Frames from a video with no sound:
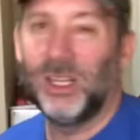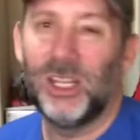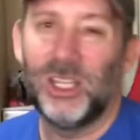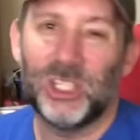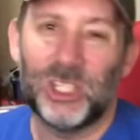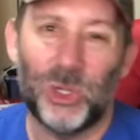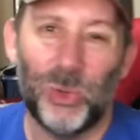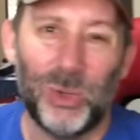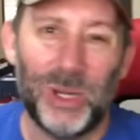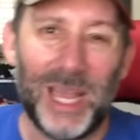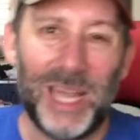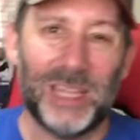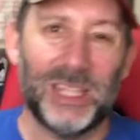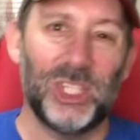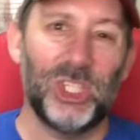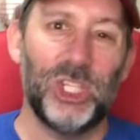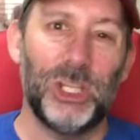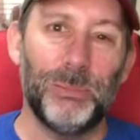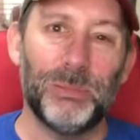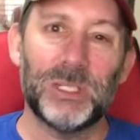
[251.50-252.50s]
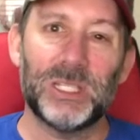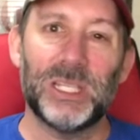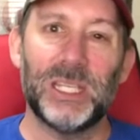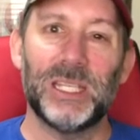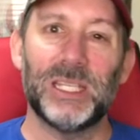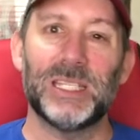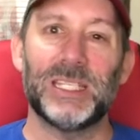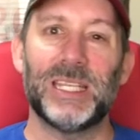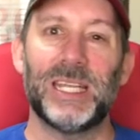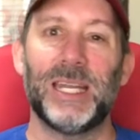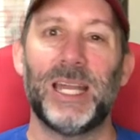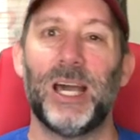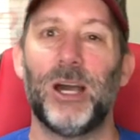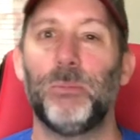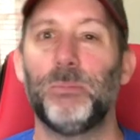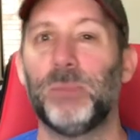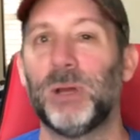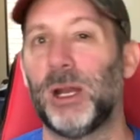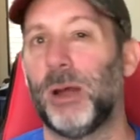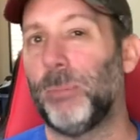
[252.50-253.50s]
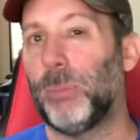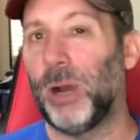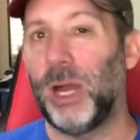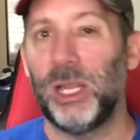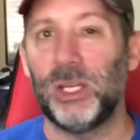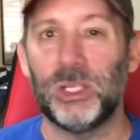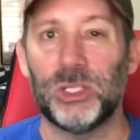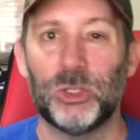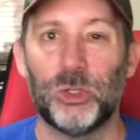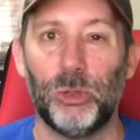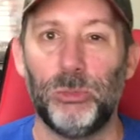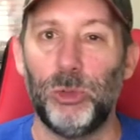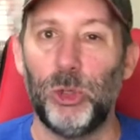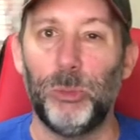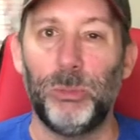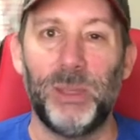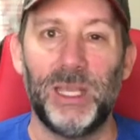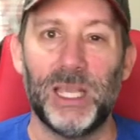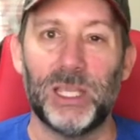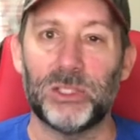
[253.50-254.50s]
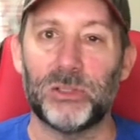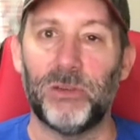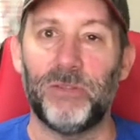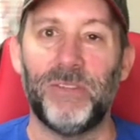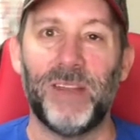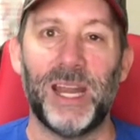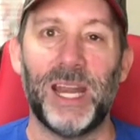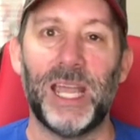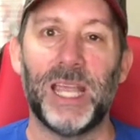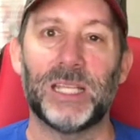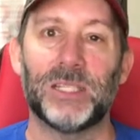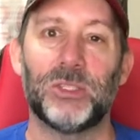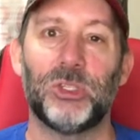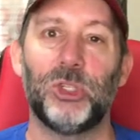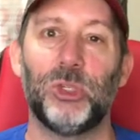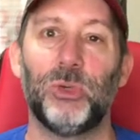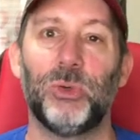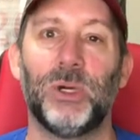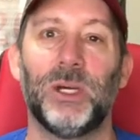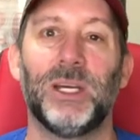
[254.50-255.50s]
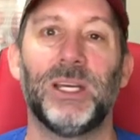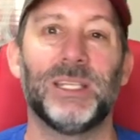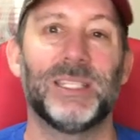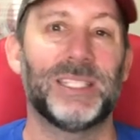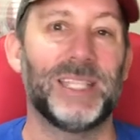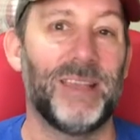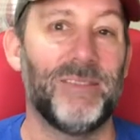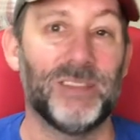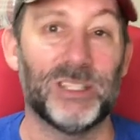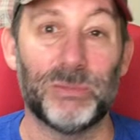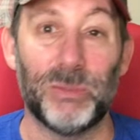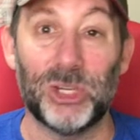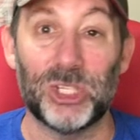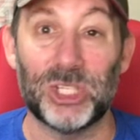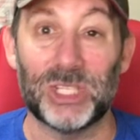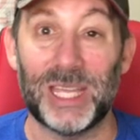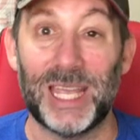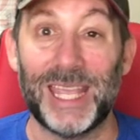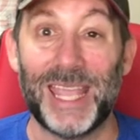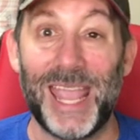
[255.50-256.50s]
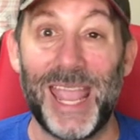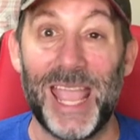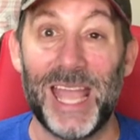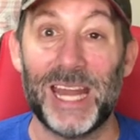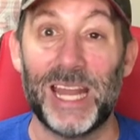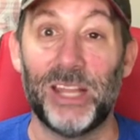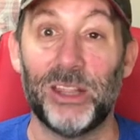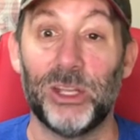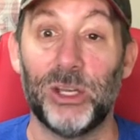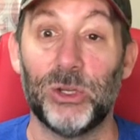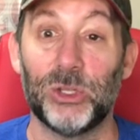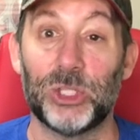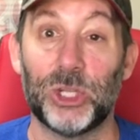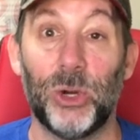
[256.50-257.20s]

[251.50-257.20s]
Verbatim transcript: So not the cheapest thing to send out, but I'll probably just do them UPS or FedEx to uh, save as much as I can on those.